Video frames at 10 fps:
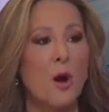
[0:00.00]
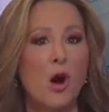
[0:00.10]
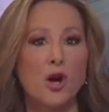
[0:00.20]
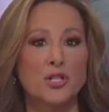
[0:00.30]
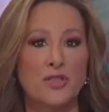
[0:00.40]

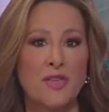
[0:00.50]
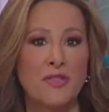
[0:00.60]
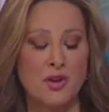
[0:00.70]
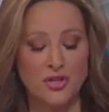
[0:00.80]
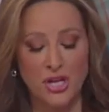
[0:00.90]
parts, and then
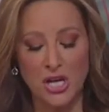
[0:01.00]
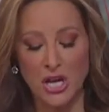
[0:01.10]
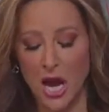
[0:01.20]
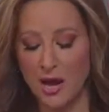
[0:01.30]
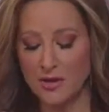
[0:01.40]
there
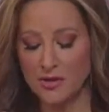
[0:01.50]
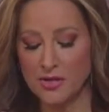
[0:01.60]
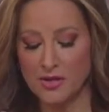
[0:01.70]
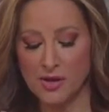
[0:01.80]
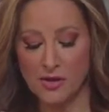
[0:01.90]

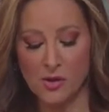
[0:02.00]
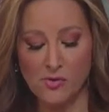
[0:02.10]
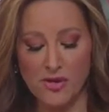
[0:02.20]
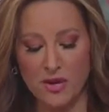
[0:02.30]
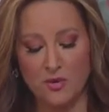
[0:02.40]

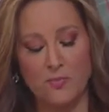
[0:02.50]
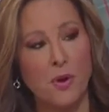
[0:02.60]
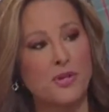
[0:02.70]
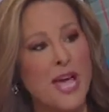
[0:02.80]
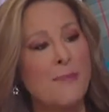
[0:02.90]
are
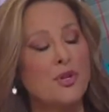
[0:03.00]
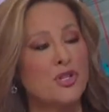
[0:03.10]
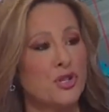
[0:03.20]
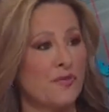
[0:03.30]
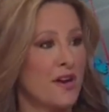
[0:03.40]

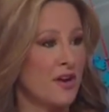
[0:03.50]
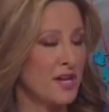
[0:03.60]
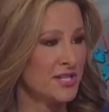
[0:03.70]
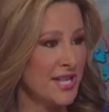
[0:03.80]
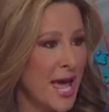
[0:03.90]
temperature
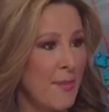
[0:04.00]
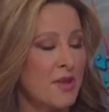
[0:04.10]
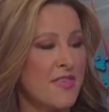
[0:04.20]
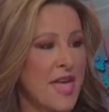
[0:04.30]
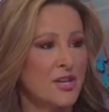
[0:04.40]
variants that
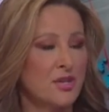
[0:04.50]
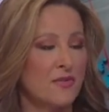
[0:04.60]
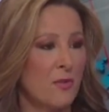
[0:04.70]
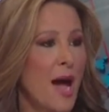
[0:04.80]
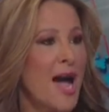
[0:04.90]
happen in the engine
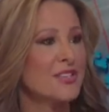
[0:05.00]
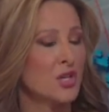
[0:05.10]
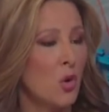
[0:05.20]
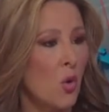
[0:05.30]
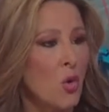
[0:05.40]
from hot
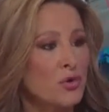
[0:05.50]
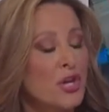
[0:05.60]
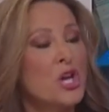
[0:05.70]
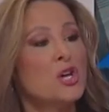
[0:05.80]
to cold.